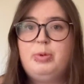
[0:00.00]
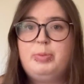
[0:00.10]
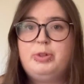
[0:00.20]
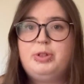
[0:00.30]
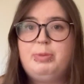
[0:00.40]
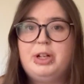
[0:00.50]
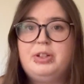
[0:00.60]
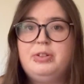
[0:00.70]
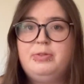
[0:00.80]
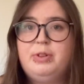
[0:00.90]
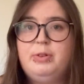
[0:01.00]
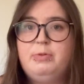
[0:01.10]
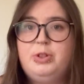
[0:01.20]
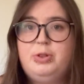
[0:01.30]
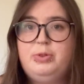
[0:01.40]
the perspective of
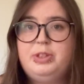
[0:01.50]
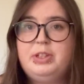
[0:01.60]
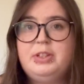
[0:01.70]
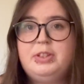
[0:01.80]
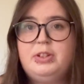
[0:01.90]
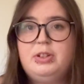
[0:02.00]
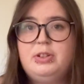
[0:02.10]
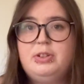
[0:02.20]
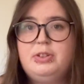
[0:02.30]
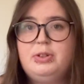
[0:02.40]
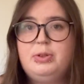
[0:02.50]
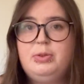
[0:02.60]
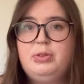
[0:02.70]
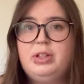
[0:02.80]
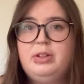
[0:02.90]
2 sisters
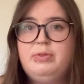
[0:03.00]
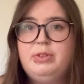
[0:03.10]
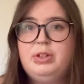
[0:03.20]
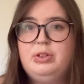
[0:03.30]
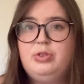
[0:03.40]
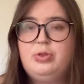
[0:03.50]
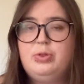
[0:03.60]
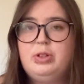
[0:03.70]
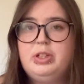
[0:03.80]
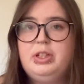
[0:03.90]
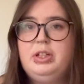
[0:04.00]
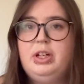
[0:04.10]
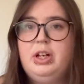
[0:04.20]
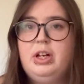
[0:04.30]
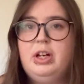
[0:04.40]
who live in Troy.
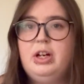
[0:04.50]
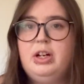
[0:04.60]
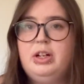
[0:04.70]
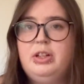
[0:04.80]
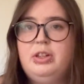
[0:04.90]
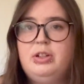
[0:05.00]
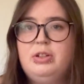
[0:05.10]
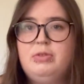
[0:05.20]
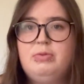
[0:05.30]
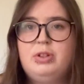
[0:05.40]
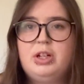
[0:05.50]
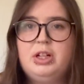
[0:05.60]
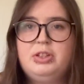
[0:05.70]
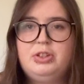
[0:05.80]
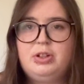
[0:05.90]
They're
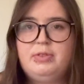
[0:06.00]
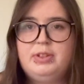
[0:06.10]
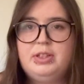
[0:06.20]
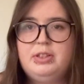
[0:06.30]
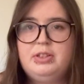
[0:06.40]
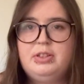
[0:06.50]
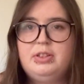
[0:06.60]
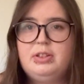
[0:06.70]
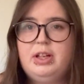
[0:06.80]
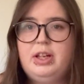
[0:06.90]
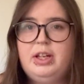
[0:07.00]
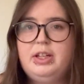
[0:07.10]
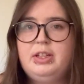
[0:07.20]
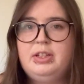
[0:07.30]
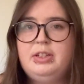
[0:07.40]
kind of servants,
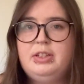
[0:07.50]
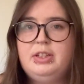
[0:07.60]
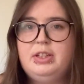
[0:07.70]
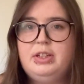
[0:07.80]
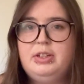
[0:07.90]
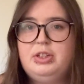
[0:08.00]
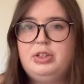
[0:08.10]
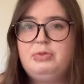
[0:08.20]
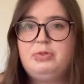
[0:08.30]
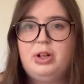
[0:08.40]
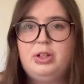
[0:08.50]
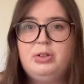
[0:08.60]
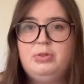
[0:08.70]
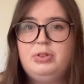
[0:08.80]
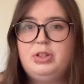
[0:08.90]
and it just
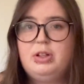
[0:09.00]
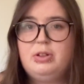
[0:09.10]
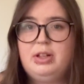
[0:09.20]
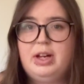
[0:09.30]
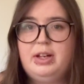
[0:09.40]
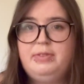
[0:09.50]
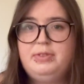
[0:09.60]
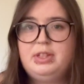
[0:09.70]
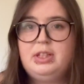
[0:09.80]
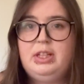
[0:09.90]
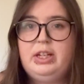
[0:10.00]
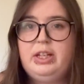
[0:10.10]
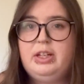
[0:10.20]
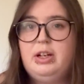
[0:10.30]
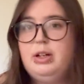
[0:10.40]
follows their lives
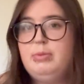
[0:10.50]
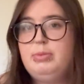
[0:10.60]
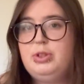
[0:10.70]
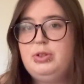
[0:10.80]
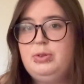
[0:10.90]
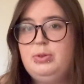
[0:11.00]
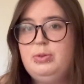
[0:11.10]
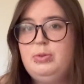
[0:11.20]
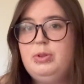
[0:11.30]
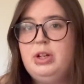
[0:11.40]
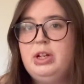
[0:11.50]
leading up to